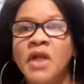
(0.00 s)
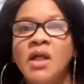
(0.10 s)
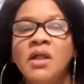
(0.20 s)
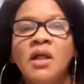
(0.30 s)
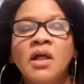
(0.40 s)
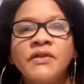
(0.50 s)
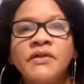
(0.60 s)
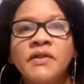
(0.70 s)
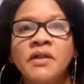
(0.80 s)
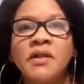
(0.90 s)

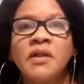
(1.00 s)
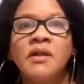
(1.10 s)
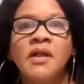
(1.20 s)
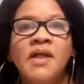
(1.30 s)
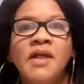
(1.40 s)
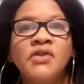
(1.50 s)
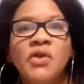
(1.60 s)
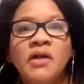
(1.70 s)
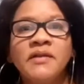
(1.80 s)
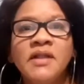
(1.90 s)
Lust is
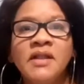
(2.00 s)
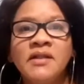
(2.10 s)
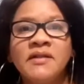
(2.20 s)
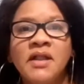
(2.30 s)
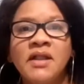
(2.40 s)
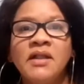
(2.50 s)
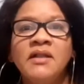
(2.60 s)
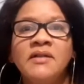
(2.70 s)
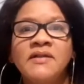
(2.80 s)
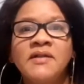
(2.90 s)
not easily
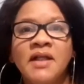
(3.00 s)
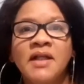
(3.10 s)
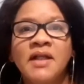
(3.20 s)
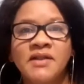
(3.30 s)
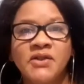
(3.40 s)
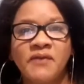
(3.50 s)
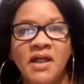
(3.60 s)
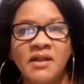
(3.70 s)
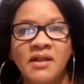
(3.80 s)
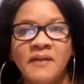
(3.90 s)

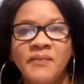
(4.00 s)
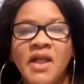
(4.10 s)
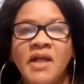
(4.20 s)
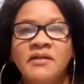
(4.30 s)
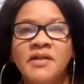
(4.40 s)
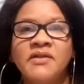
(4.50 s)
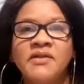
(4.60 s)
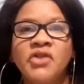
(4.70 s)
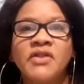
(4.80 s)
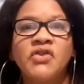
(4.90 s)
satisfied. It doesn't
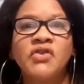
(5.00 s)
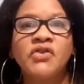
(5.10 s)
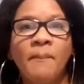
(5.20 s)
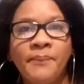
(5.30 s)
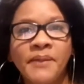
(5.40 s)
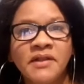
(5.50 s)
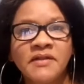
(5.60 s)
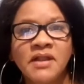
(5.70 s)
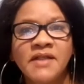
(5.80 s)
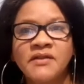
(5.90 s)
just stop.
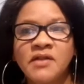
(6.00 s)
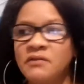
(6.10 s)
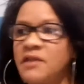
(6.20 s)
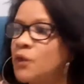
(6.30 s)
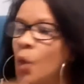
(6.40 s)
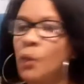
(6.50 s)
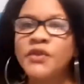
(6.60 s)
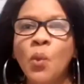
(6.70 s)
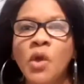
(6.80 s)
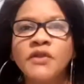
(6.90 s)
It always
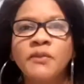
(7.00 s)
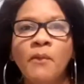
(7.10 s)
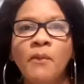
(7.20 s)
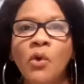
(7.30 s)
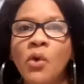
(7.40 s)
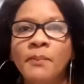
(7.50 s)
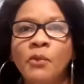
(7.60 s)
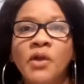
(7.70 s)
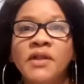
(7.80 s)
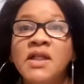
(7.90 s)
wants more and
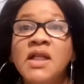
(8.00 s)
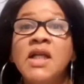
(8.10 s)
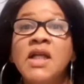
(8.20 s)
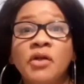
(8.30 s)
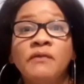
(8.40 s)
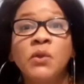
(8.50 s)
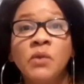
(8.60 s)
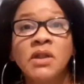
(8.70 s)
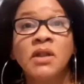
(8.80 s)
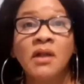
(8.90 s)
more. The nature of the
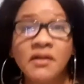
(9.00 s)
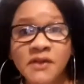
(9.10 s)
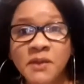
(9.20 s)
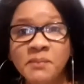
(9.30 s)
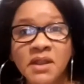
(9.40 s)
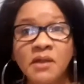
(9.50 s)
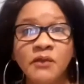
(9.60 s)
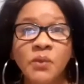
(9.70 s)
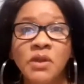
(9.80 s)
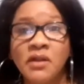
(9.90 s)
word lust, the meaning of
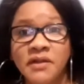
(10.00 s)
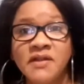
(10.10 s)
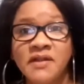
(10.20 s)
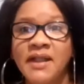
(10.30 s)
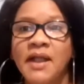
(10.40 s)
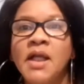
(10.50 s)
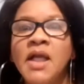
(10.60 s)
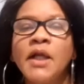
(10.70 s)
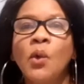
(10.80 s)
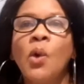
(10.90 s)
the word lust is like that.
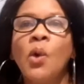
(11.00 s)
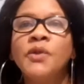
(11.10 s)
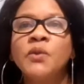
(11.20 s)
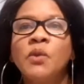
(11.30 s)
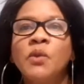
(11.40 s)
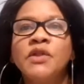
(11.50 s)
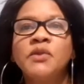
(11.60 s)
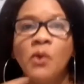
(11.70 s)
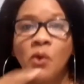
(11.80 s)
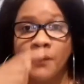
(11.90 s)
It always
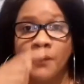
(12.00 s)
wants more.